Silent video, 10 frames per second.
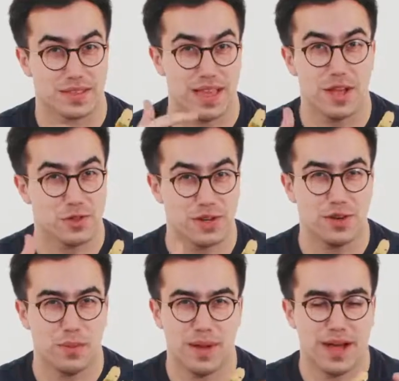It's actually
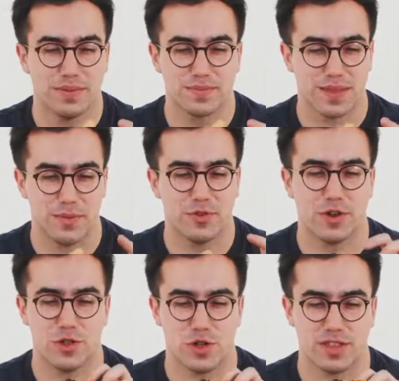not bad. I'm gonna
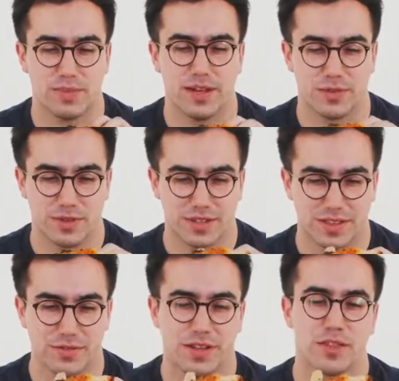try a cheesy bite as well because
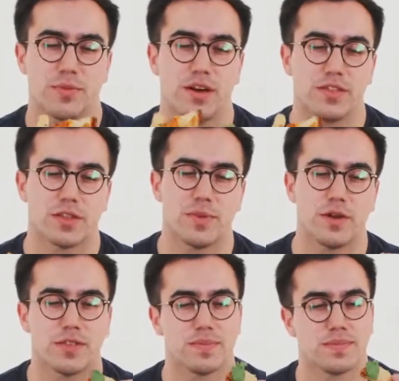I feel that's part of the
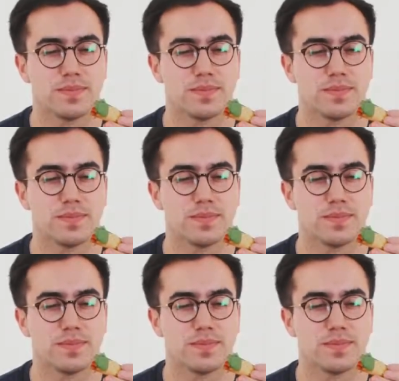experience.